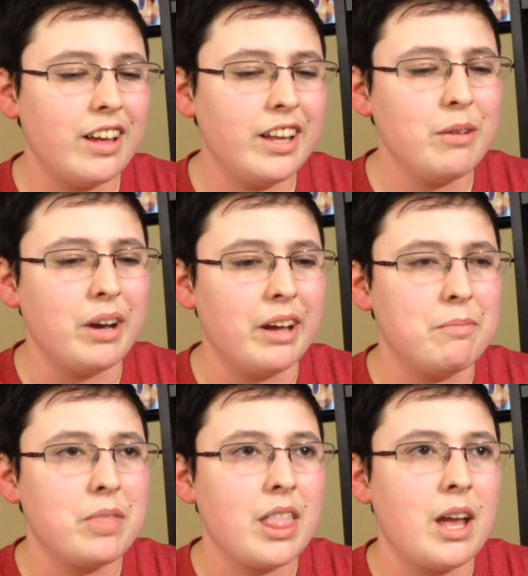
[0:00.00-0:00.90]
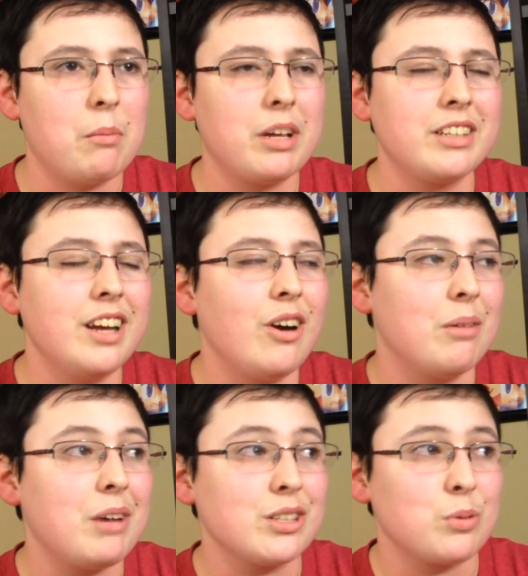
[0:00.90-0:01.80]
Anyway, I'm like, no,
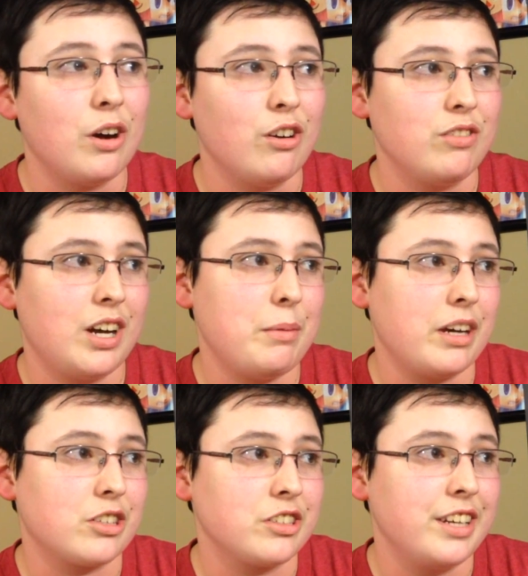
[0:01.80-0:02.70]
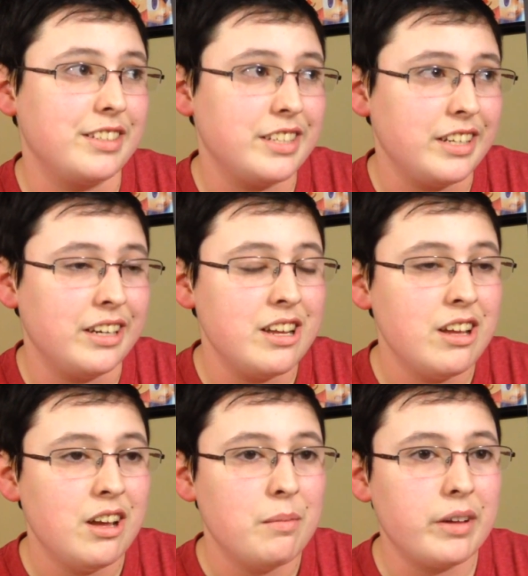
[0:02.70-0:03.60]
I'm not 12. I'm actually 18.
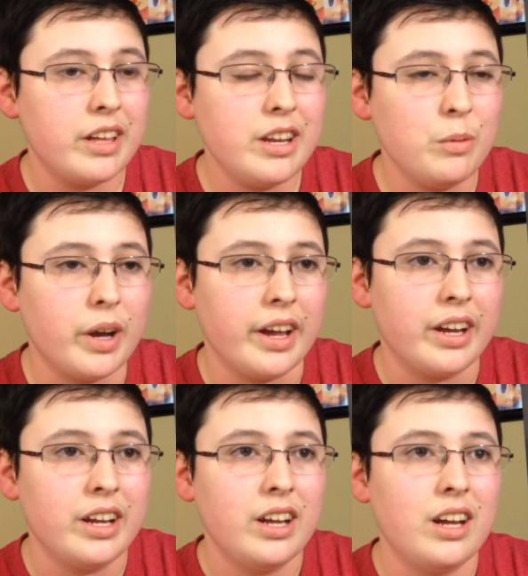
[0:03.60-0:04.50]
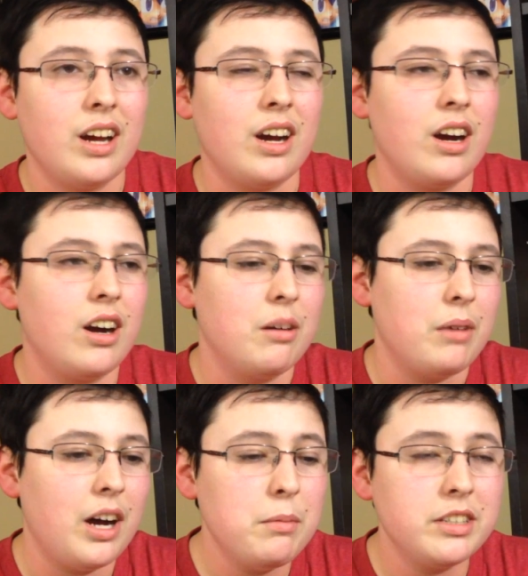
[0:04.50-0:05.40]
But anyway,
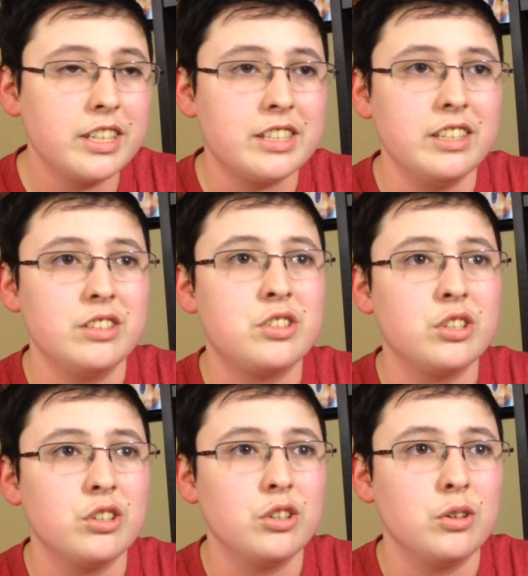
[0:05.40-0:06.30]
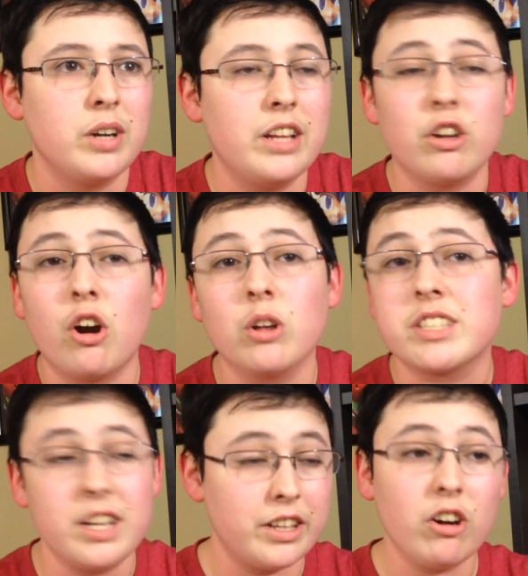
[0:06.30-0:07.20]
I'm addicted to, and they're
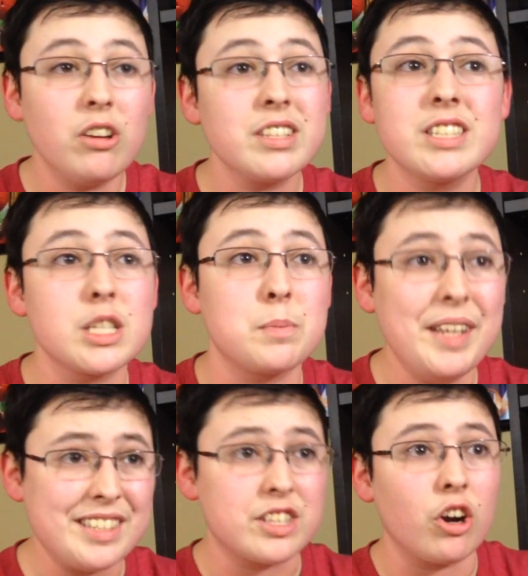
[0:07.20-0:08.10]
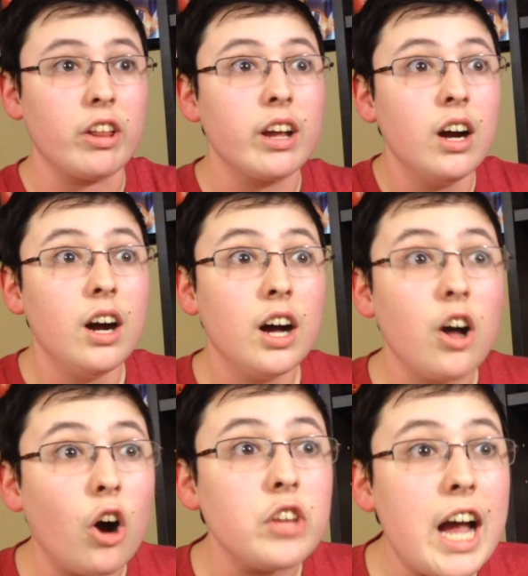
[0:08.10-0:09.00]
all in suspense. They're all like
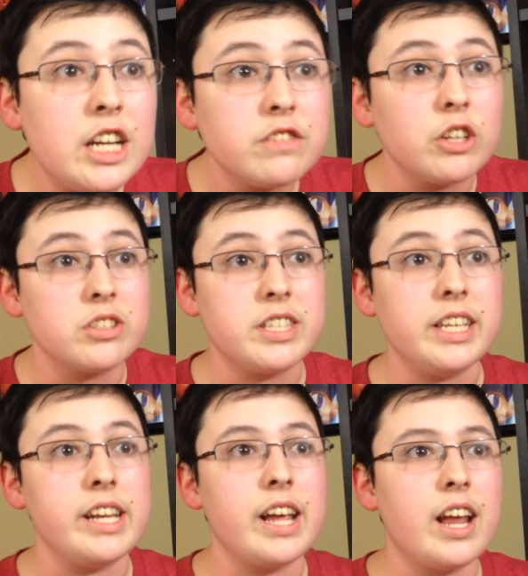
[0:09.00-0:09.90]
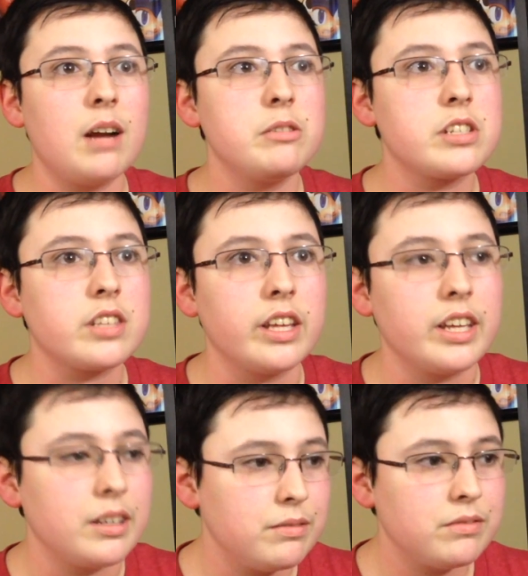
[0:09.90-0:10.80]
on the edge of their seat, and I'm just like,